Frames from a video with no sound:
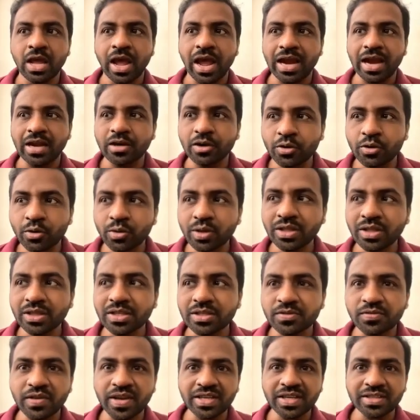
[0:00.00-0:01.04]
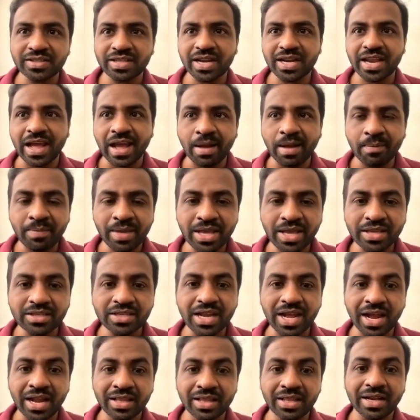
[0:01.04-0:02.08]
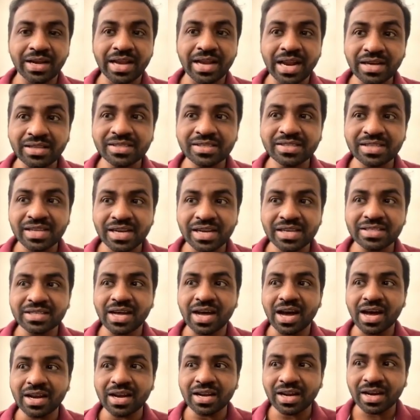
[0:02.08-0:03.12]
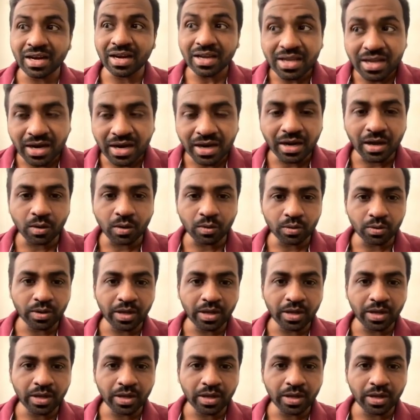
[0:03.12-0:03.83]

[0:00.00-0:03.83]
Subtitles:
and during this phase the damaged and the dead cells are cleared out.